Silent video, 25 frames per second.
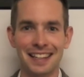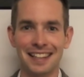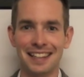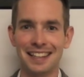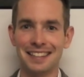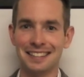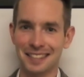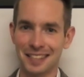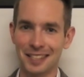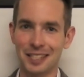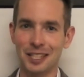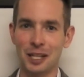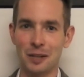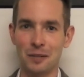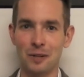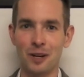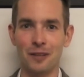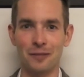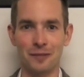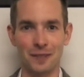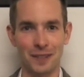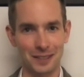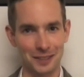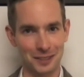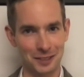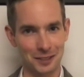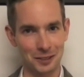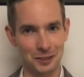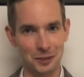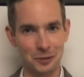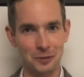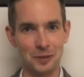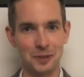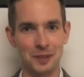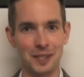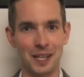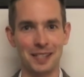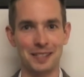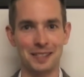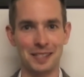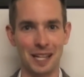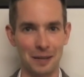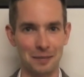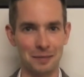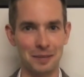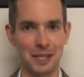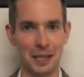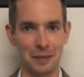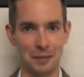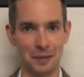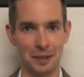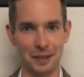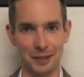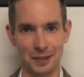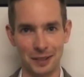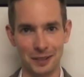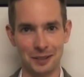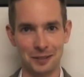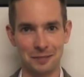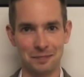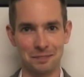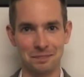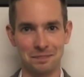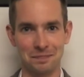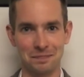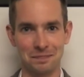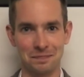It's going to come off as soon as I stop taping this.